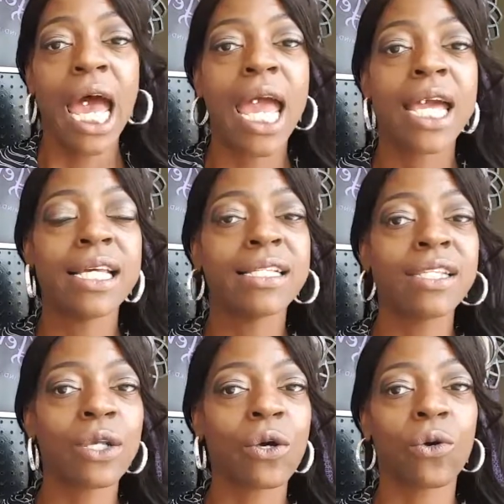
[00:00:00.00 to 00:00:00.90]
And
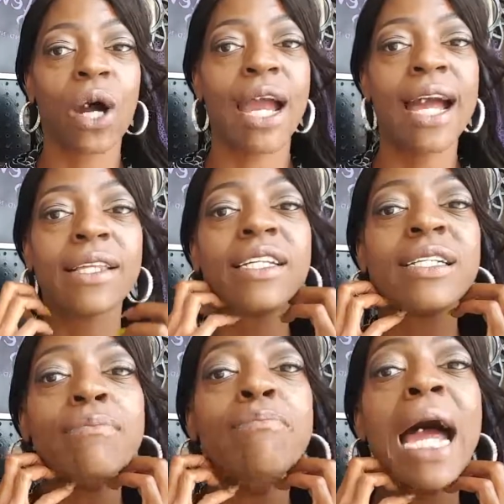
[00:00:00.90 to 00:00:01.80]
so I had
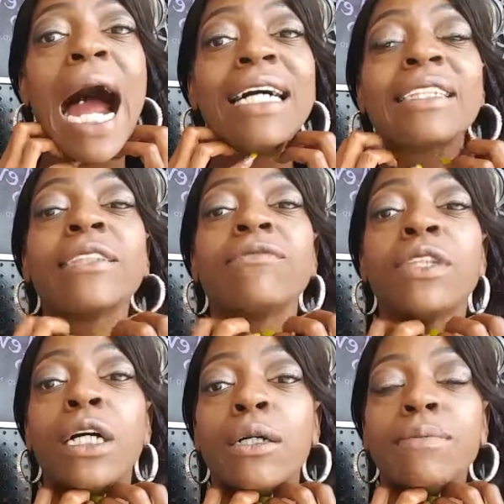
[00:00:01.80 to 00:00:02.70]
these massive
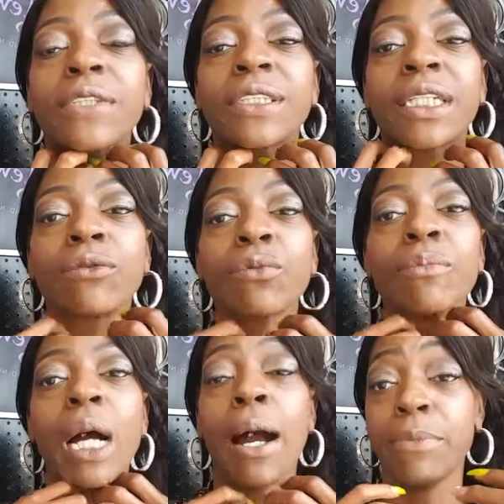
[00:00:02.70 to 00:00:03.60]
lumps.
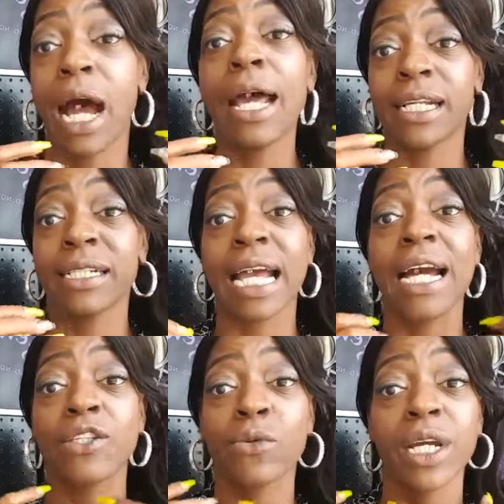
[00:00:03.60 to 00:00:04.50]
I'm not
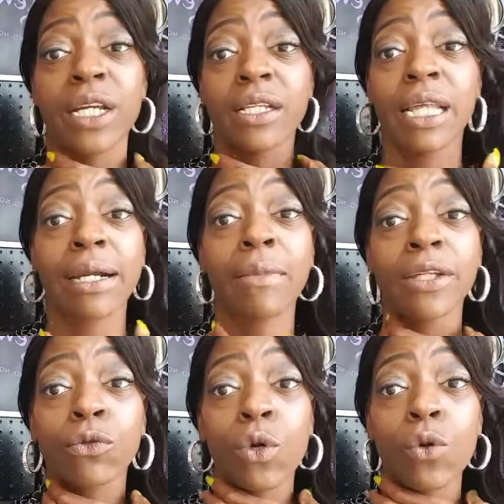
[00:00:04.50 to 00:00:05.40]
exaggerating, like my
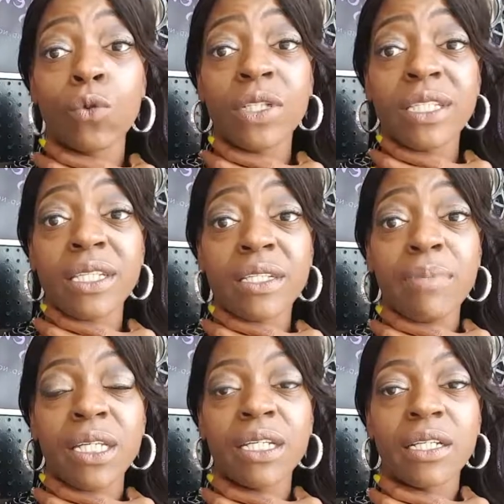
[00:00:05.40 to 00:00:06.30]
throat was this
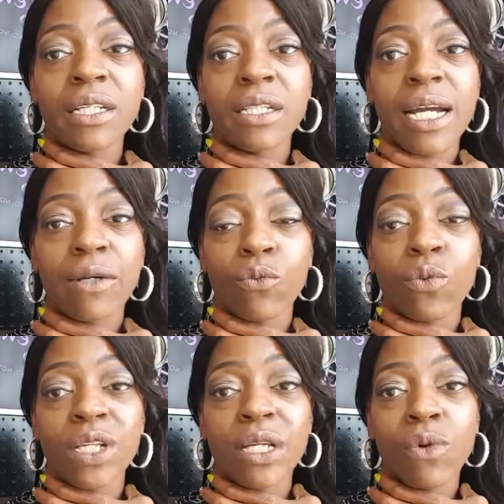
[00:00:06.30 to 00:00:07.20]
big, like
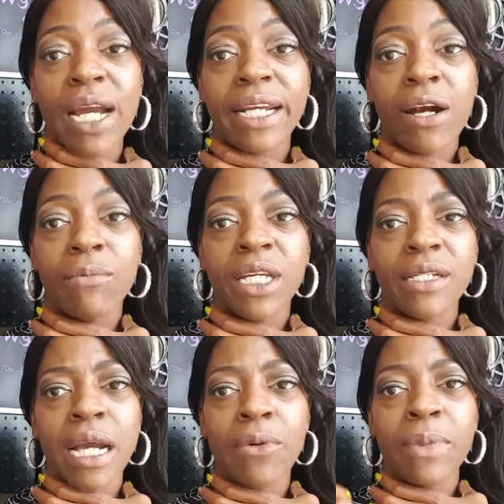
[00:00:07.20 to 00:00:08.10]
really right now,
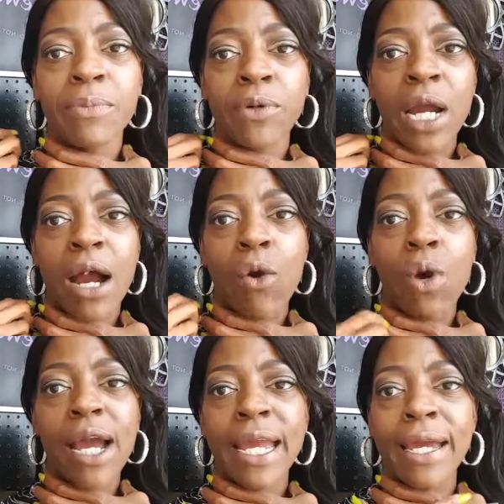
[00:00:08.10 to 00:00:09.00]
because I remember
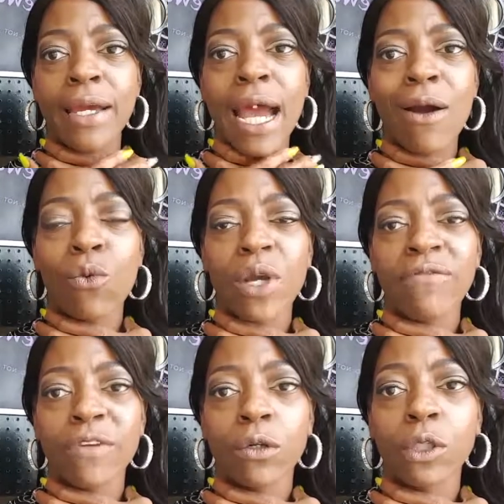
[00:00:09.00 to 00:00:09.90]
how it
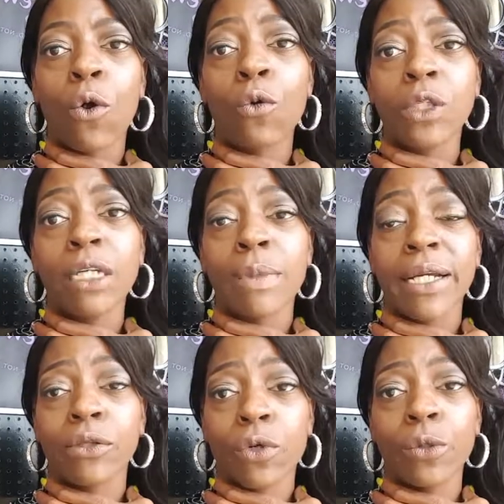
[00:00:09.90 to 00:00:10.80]
felt holding
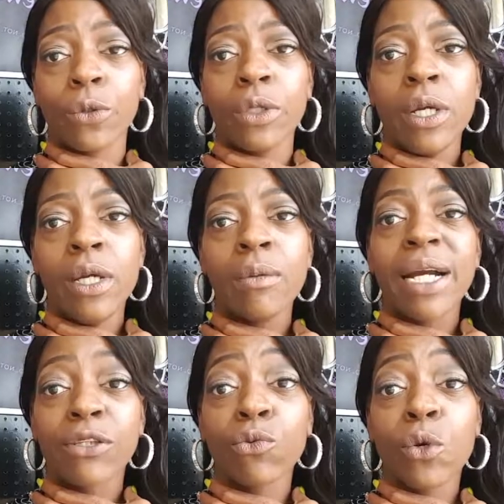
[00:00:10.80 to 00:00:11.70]
my throat.
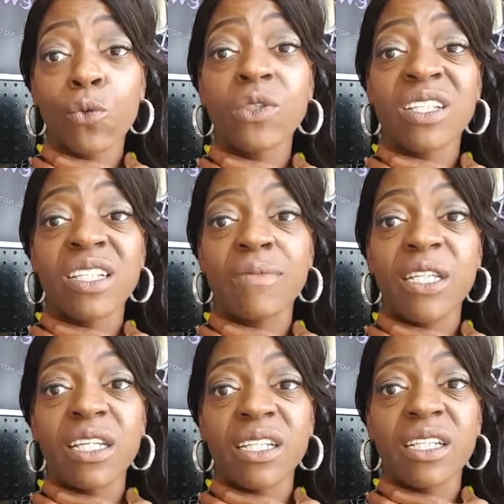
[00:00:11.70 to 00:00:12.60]
My throat was this
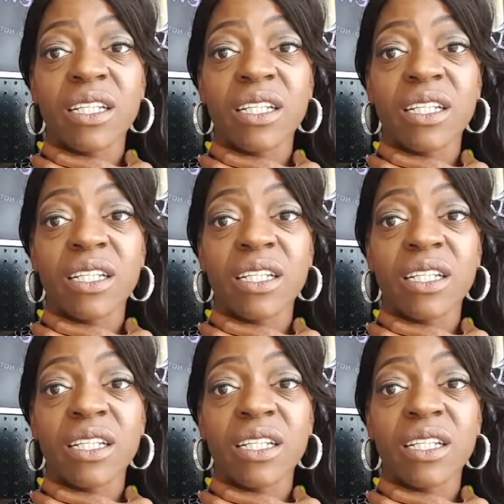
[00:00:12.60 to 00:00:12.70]
big.